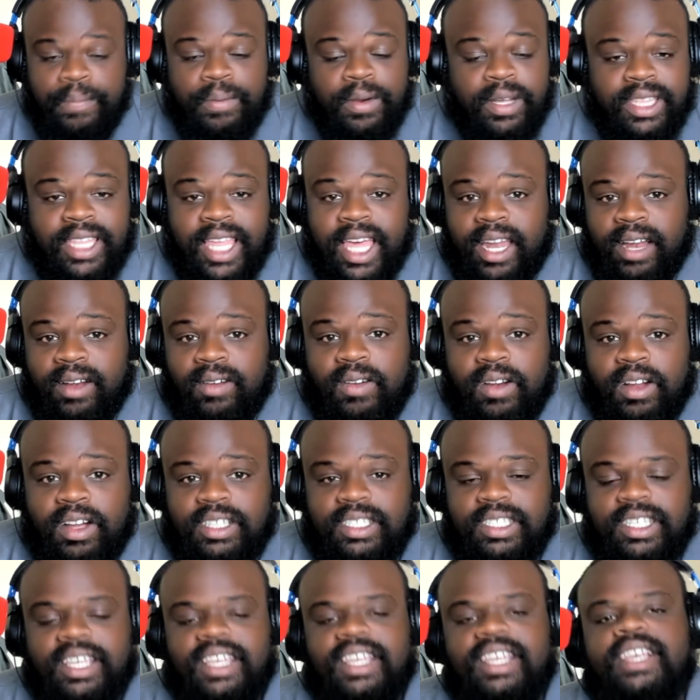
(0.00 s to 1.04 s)
put that
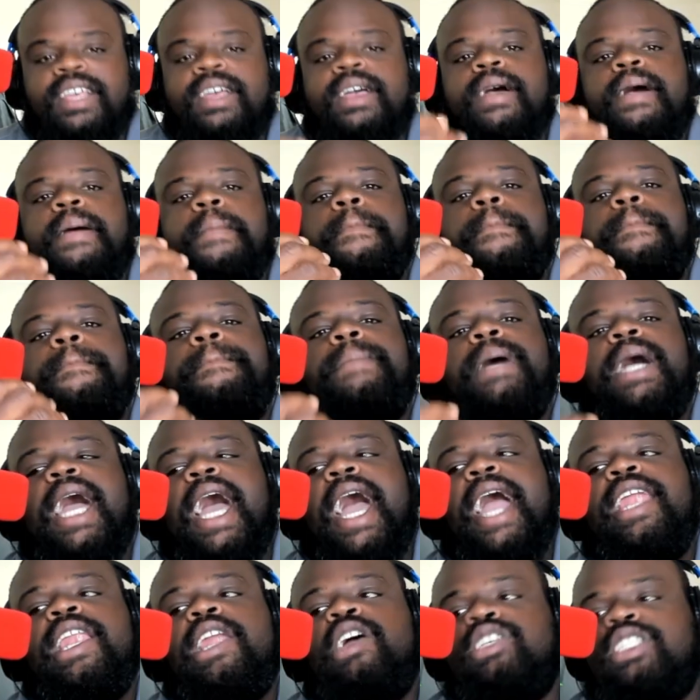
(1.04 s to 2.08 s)
across. But
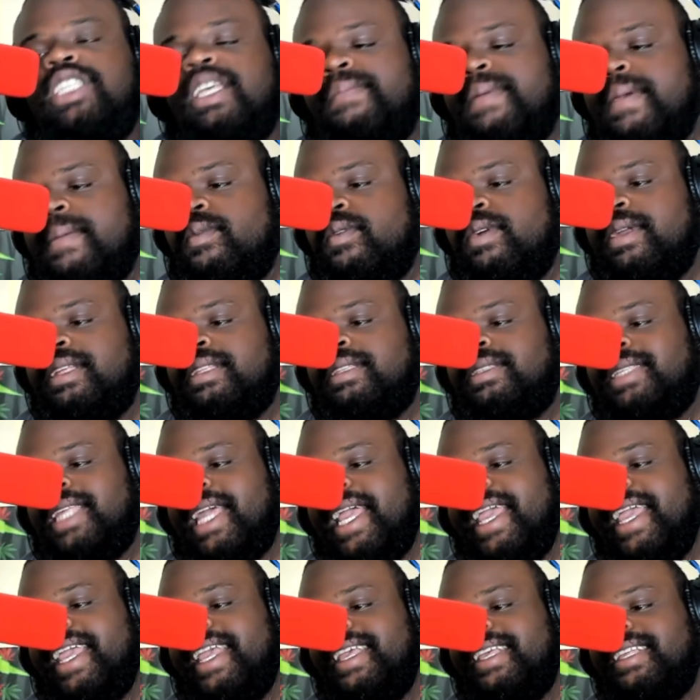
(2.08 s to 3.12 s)
I know some people want to
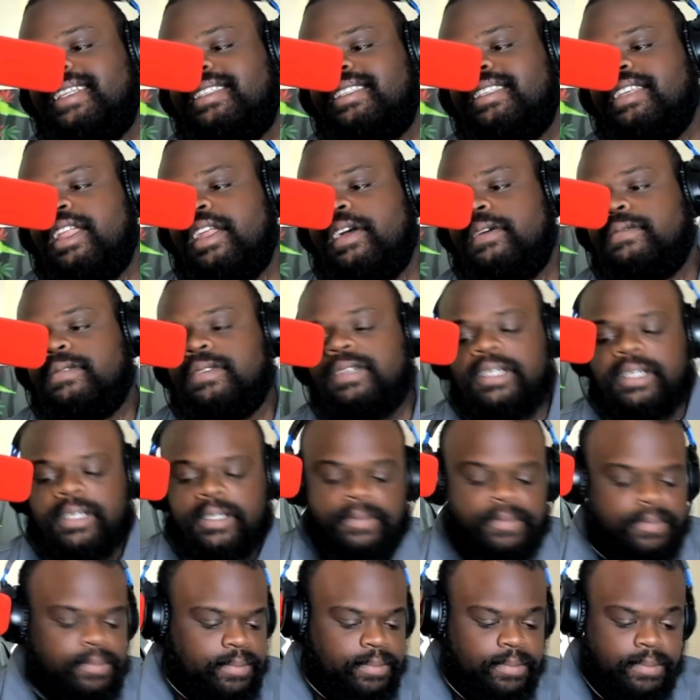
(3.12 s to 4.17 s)
say, you know,
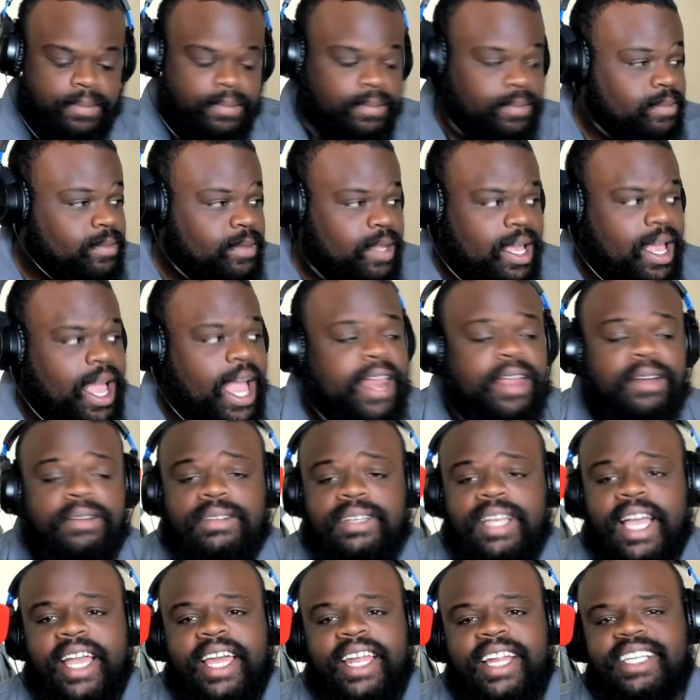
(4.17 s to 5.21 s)
I know.
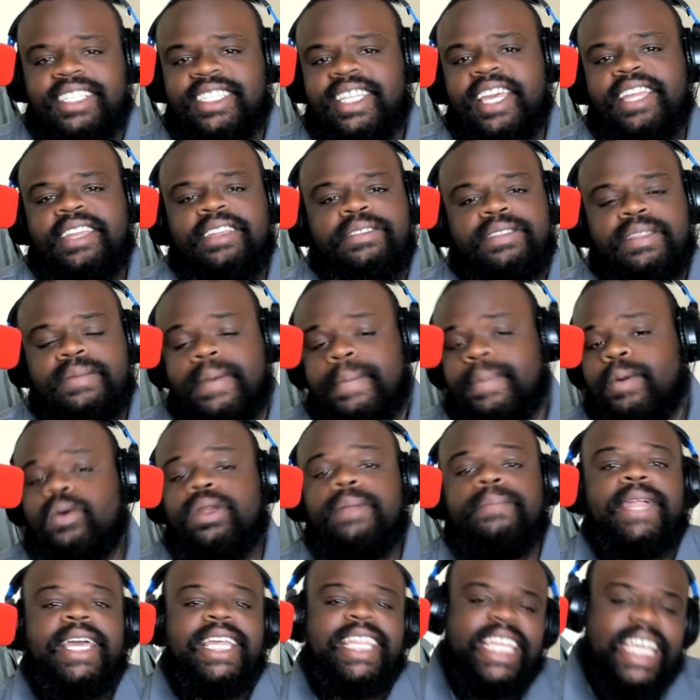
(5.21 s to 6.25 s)
I can understand. It's people
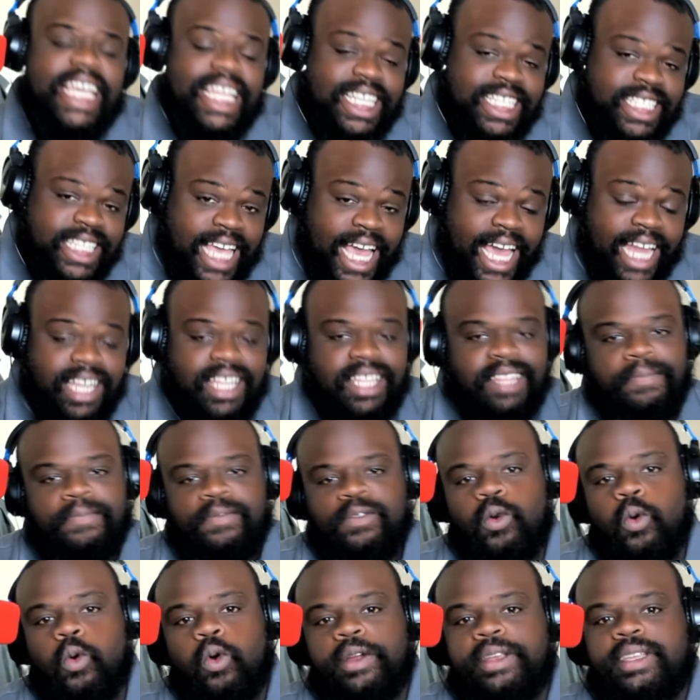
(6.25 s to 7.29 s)
want to play the other side of the
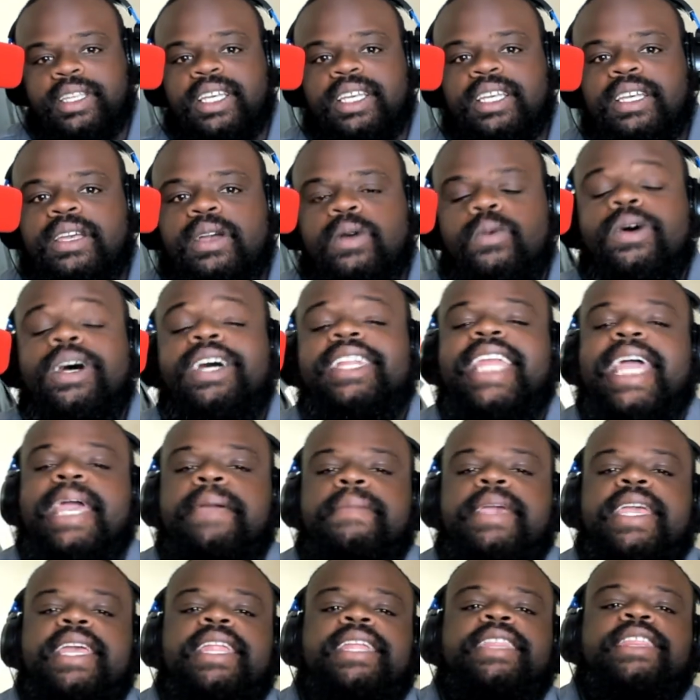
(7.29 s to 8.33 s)
coin. Well, they
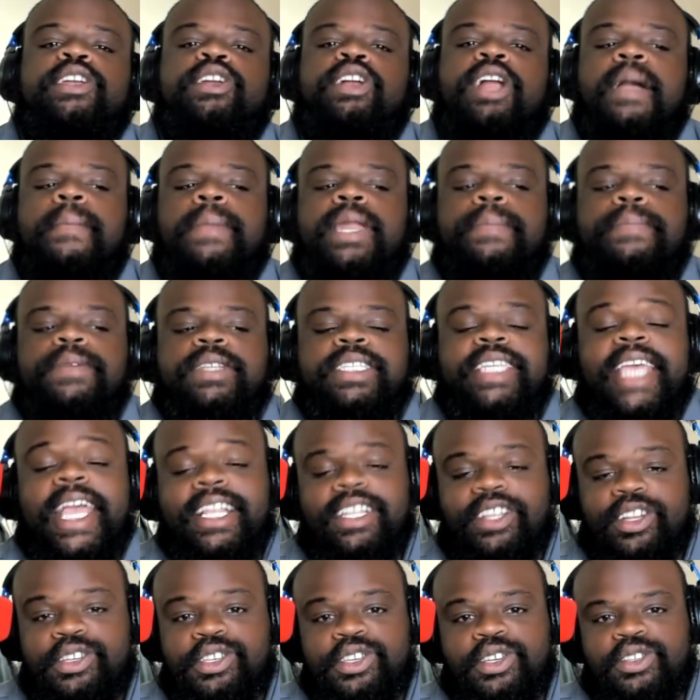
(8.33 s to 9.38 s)
mean that they're coming to protect
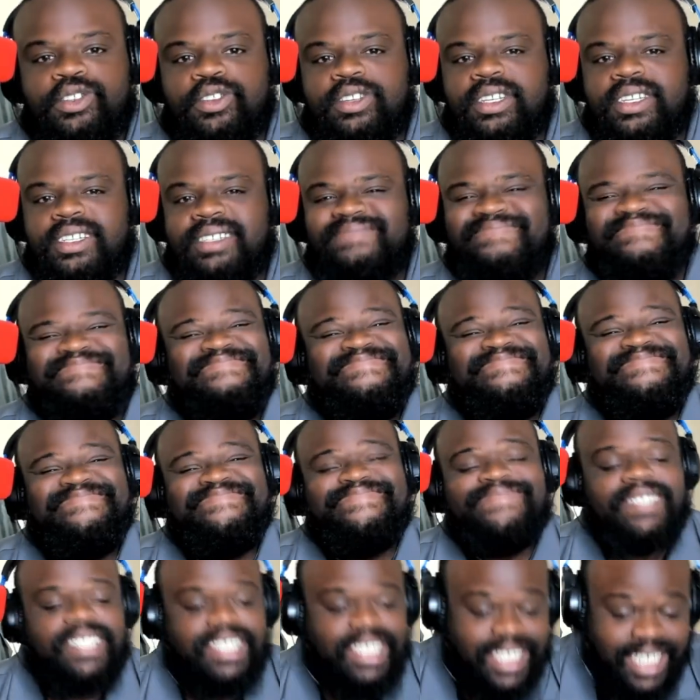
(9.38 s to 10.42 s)
their children.
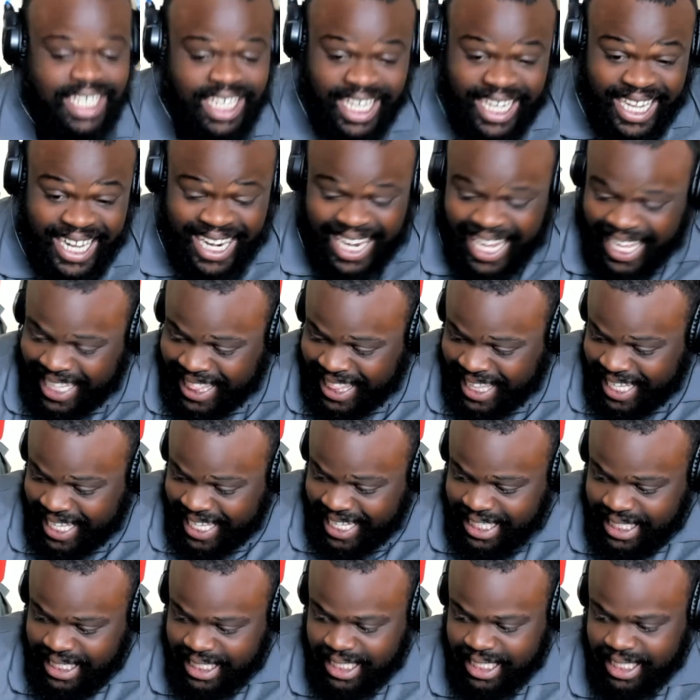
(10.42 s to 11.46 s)
Mm, looking like
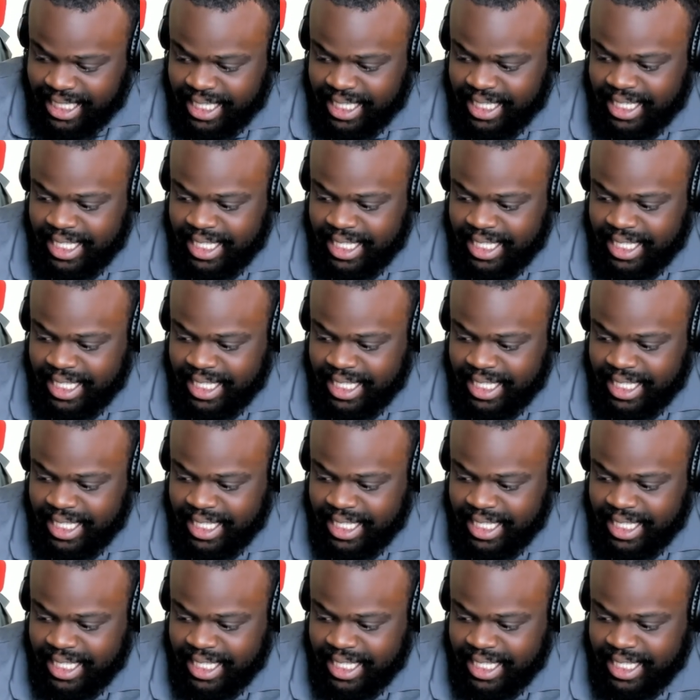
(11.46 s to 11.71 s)
this?